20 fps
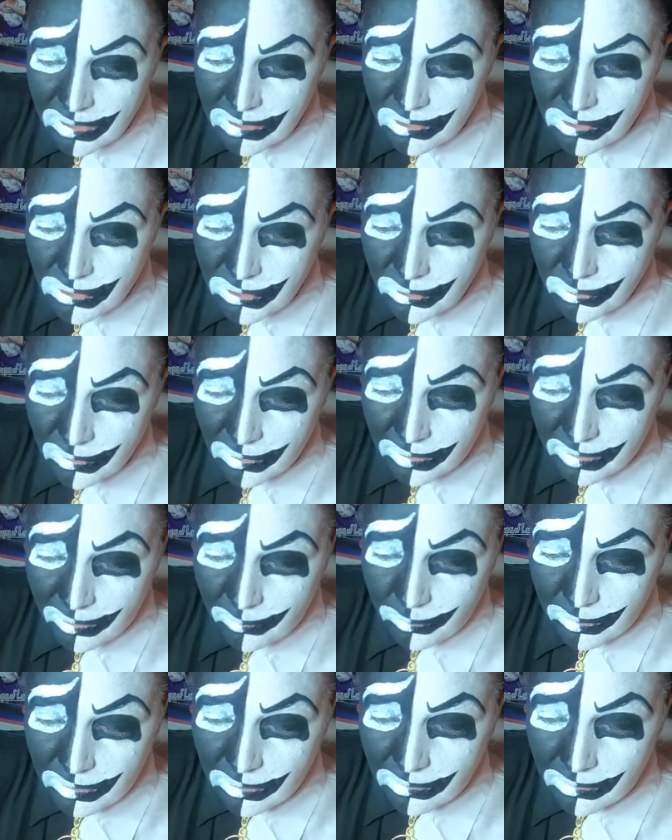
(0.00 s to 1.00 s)
into the
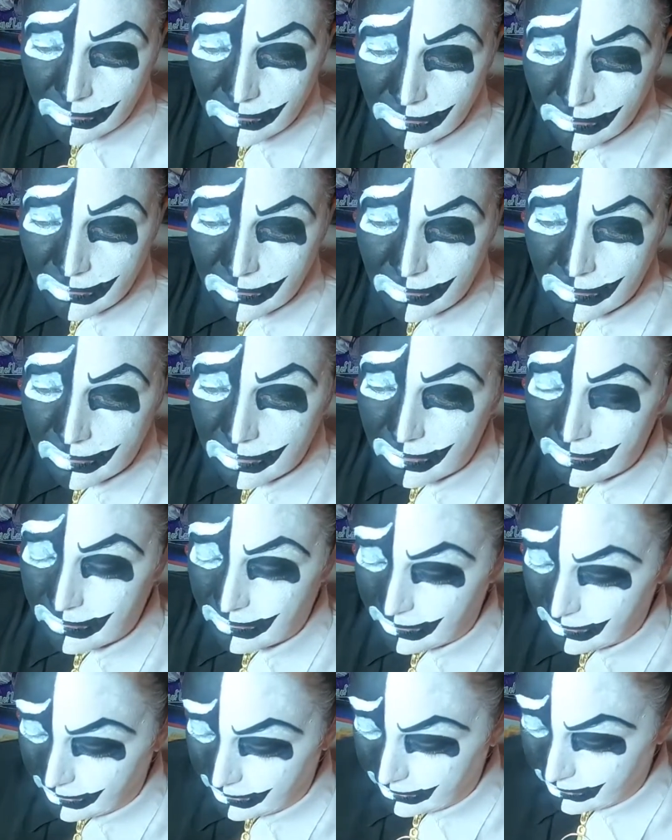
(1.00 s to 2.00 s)
liquid and
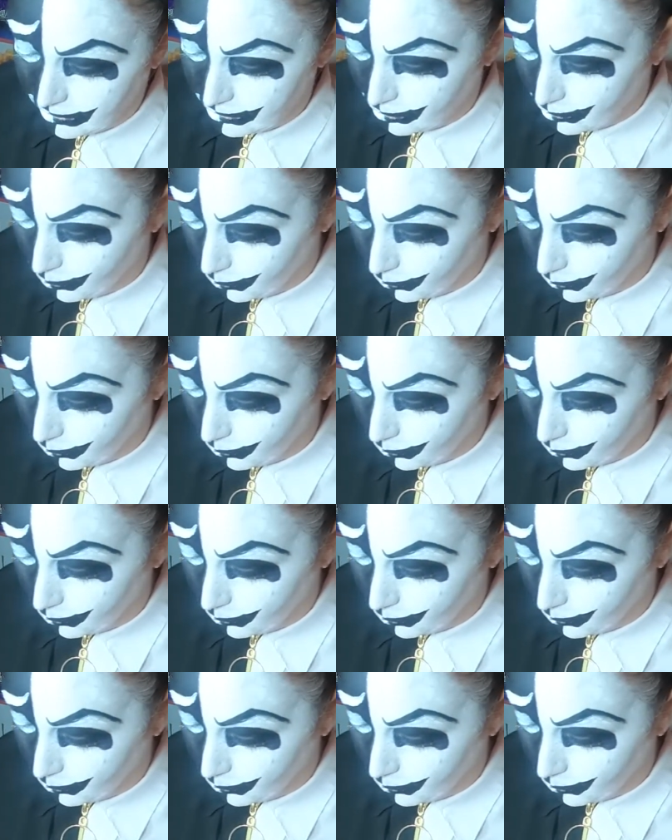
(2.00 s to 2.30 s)
then into the